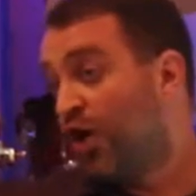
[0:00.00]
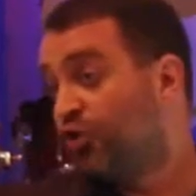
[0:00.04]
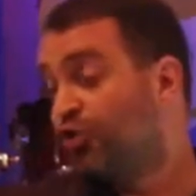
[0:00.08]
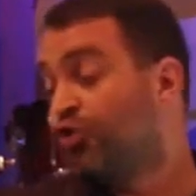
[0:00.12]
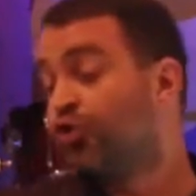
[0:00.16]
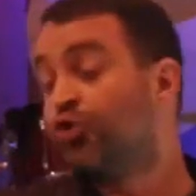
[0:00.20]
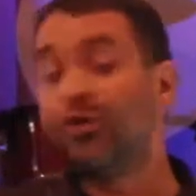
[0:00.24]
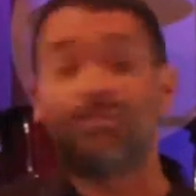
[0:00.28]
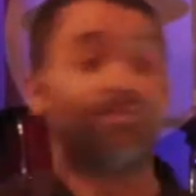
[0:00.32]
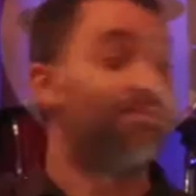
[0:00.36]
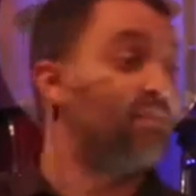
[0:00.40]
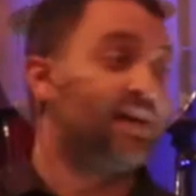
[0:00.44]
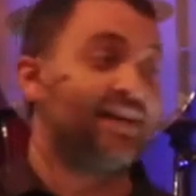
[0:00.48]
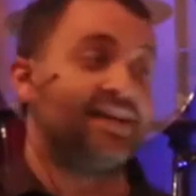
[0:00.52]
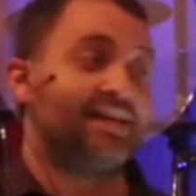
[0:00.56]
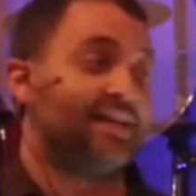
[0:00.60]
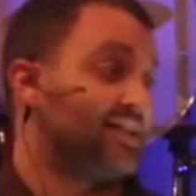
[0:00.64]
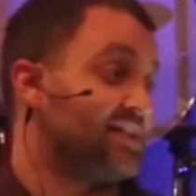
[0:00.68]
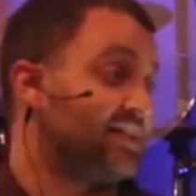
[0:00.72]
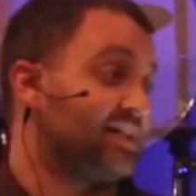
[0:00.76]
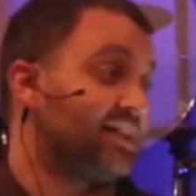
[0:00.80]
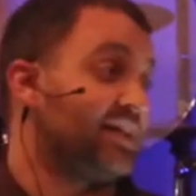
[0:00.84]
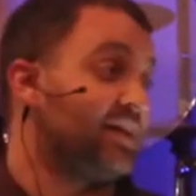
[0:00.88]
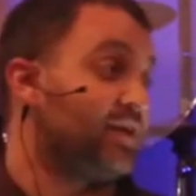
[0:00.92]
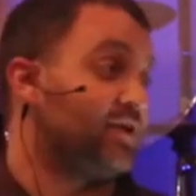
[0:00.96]

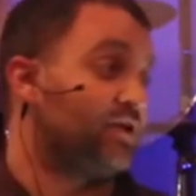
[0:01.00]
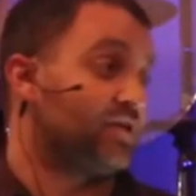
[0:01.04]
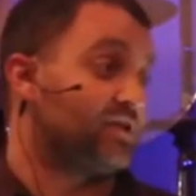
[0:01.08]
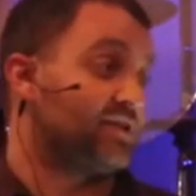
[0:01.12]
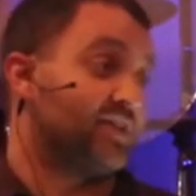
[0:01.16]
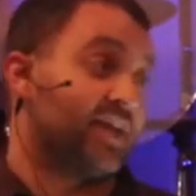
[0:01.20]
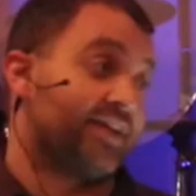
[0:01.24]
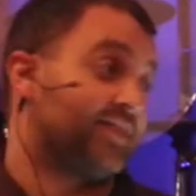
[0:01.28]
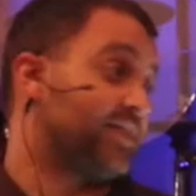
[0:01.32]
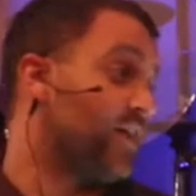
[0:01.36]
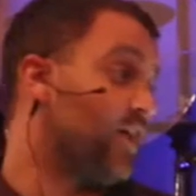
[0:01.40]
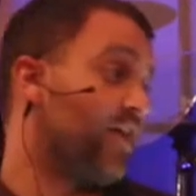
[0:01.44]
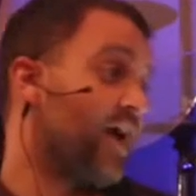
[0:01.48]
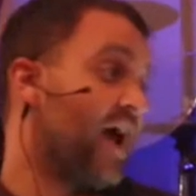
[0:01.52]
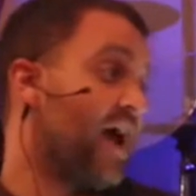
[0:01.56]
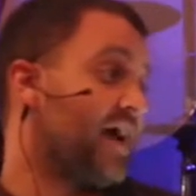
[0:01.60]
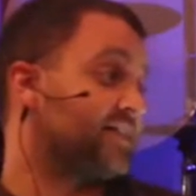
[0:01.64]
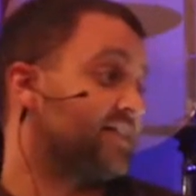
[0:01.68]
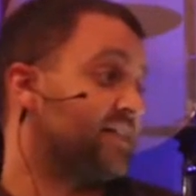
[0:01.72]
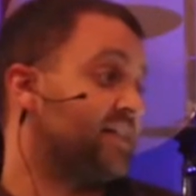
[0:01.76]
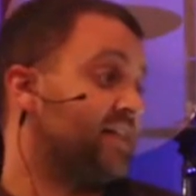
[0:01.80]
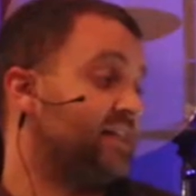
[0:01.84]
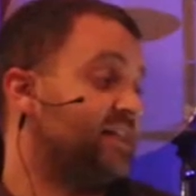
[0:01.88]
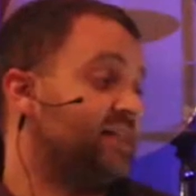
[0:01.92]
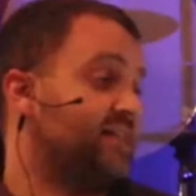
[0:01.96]
tremendous leaders like they're
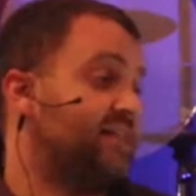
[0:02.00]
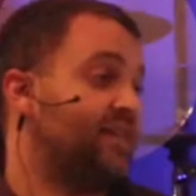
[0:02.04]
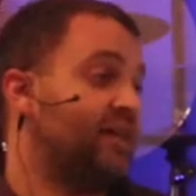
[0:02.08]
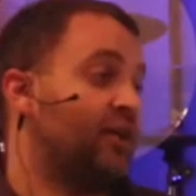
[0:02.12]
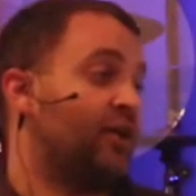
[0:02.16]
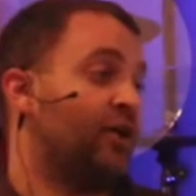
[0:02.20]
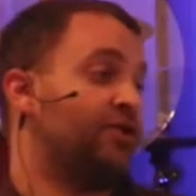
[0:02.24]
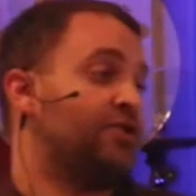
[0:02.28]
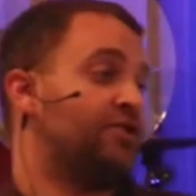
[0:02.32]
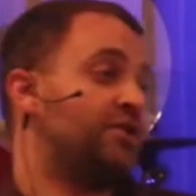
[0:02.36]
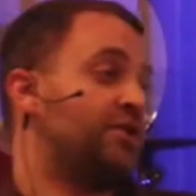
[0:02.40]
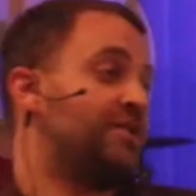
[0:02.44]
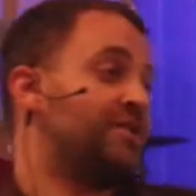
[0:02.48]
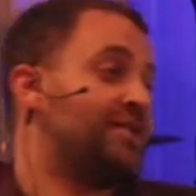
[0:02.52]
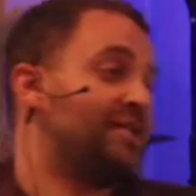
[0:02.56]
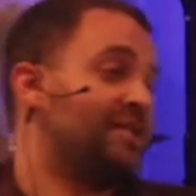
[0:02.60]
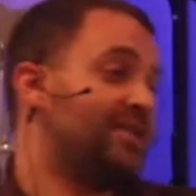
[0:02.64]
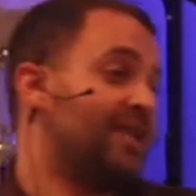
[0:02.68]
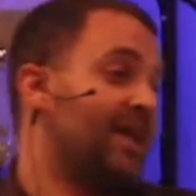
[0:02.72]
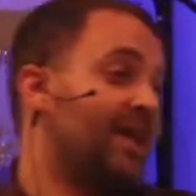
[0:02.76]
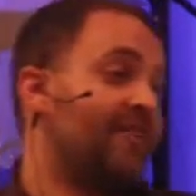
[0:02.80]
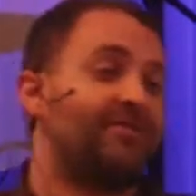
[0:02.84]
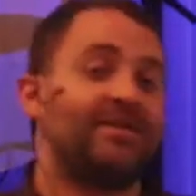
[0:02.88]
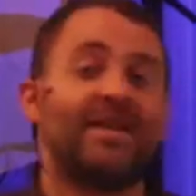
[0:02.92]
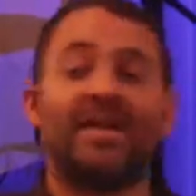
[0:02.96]
asking to sit on jesus
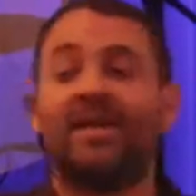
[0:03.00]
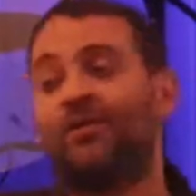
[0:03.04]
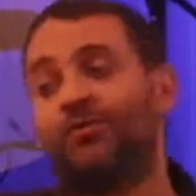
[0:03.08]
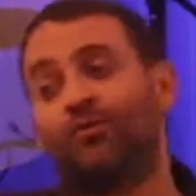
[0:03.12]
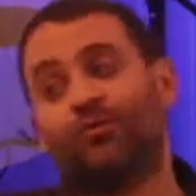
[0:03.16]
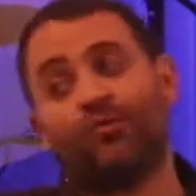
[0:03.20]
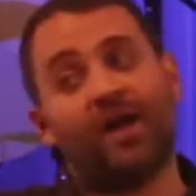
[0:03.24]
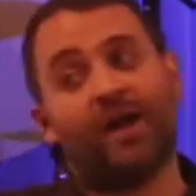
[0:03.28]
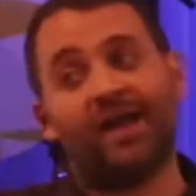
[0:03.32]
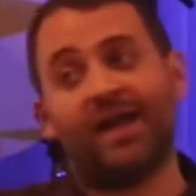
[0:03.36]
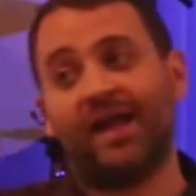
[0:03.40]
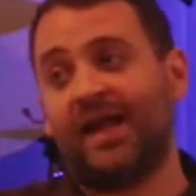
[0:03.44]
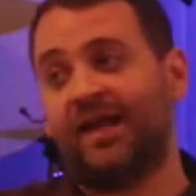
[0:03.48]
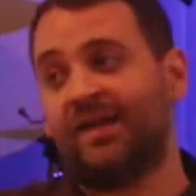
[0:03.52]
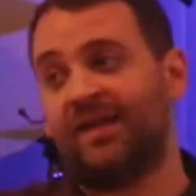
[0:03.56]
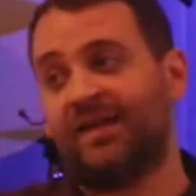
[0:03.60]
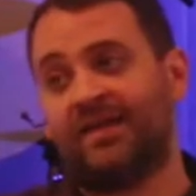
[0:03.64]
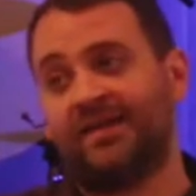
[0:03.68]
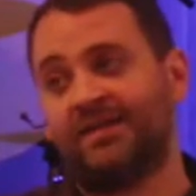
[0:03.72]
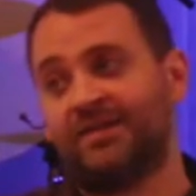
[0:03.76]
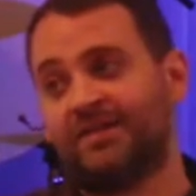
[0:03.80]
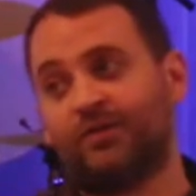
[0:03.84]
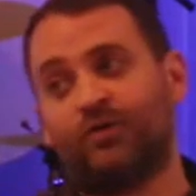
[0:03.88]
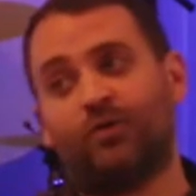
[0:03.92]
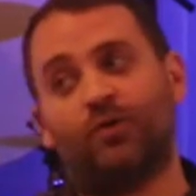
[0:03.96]
left hand and right hand
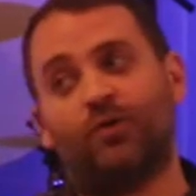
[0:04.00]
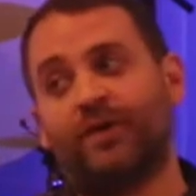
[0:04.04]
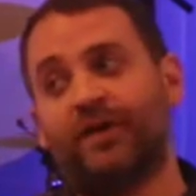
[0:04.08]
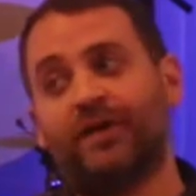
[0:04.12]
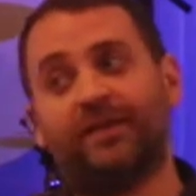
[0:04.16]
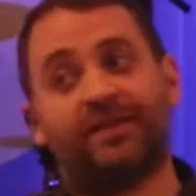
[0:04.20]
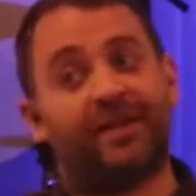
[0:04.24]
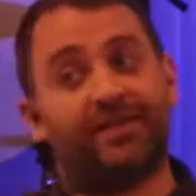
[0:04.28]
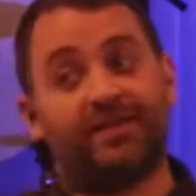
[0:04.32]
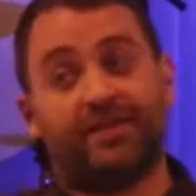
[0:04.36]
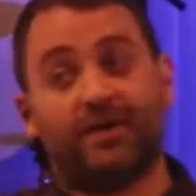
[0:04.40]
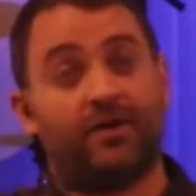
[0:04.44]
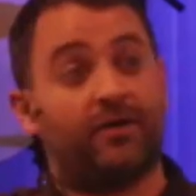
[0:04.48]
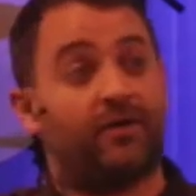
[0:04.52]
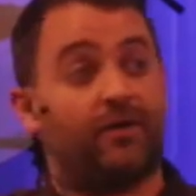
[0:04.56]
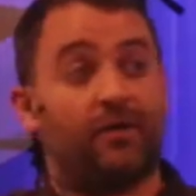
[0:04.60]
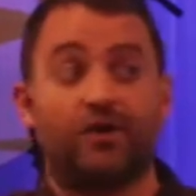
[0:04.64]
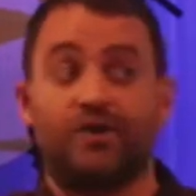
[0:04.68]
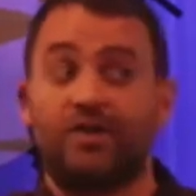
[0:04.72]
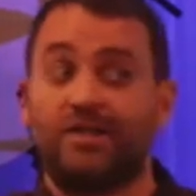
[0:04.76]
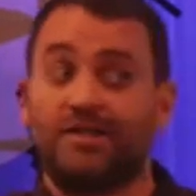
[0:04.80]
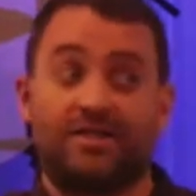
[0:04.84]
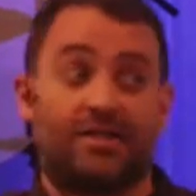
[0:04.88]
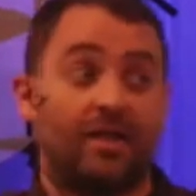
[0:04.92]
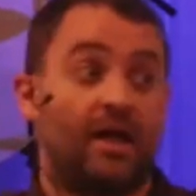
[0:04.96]
in his glory like they're
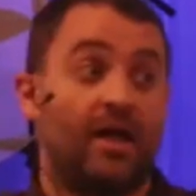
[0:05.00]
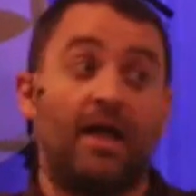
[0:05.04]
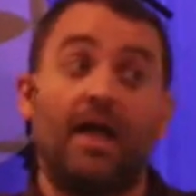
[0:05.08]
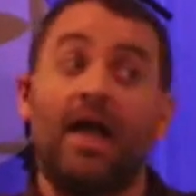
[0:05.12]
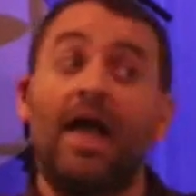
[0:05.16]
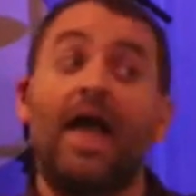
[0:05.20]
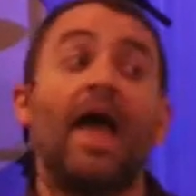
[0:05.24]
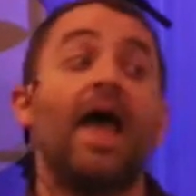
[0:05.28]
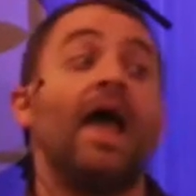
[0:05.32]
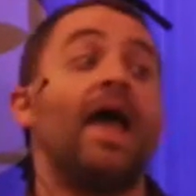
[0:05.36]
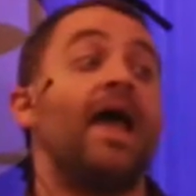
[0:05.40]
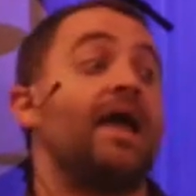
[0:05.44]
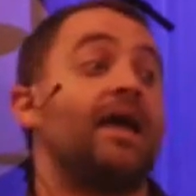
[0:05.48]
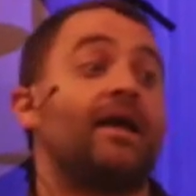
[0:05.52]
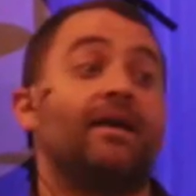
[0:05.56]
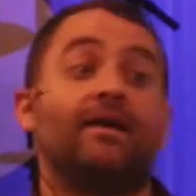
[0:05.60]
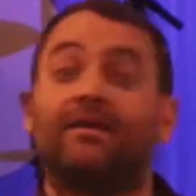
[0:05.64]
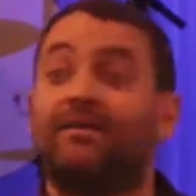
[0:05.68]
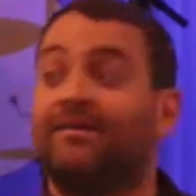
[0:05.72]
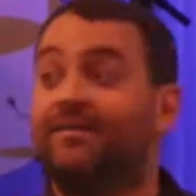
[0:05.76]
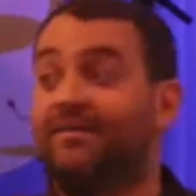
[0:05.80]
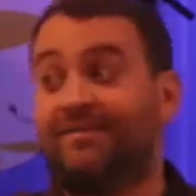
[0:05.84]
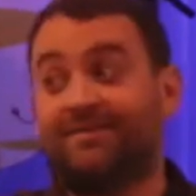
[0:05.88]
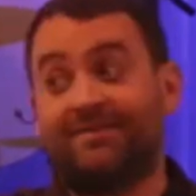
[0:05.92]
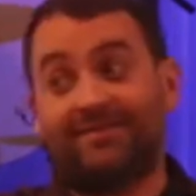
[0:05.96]
they're just hey